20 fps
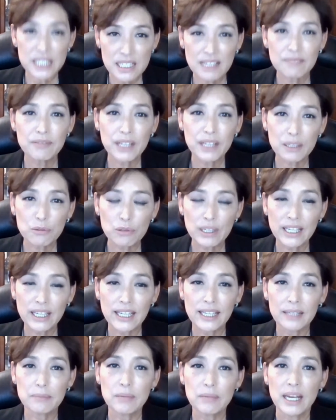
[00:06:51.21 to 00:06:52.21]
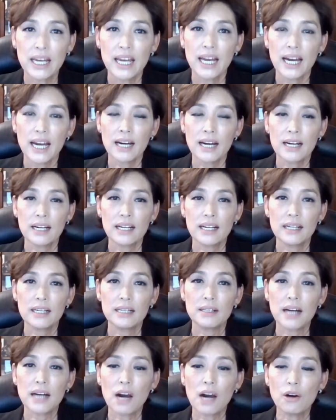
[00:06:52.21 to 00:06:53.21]
Pacific Rim.
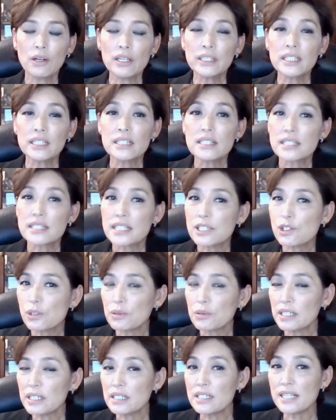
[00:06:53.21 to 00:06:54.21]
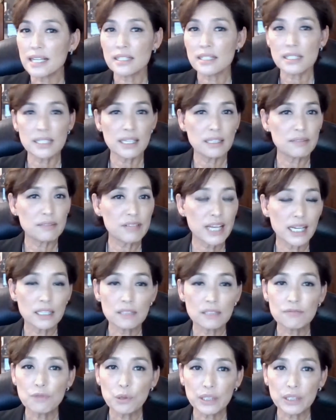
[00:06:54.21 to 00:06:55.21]
Uh, our constituents and state of
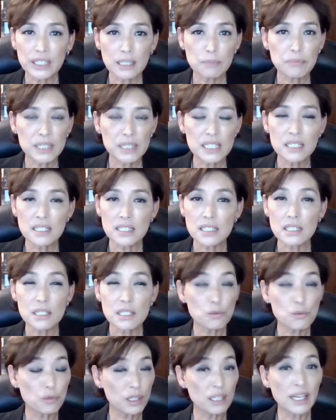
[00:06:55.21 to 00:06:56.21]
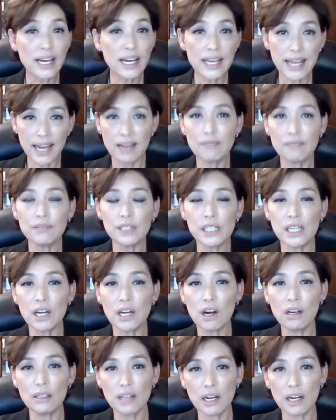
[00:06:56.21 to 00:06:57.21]
California businesses rely heavily
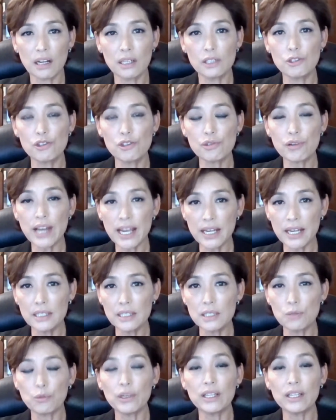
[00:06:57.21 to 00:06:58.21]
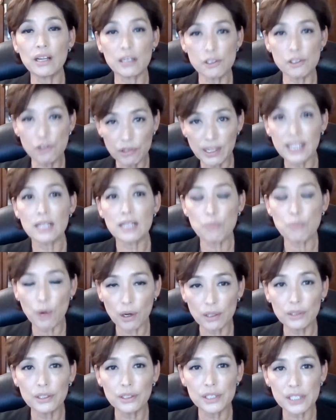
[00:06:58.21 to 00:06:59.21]
on our trades with our trading
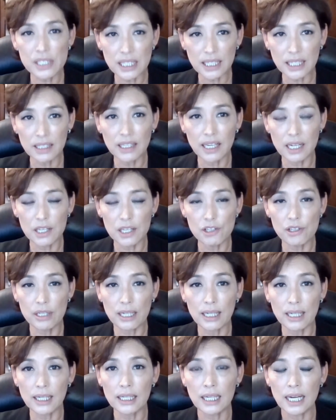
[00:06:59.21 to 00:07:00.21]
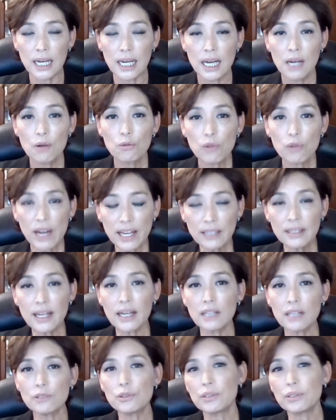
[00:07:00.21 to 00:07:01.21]
partners in Asia right
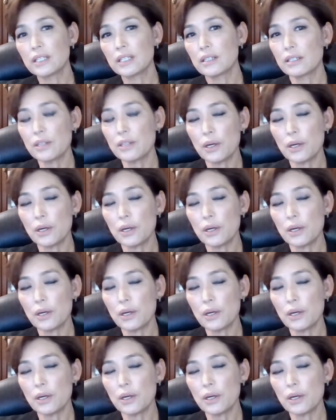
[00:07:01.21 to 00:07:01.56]
now during the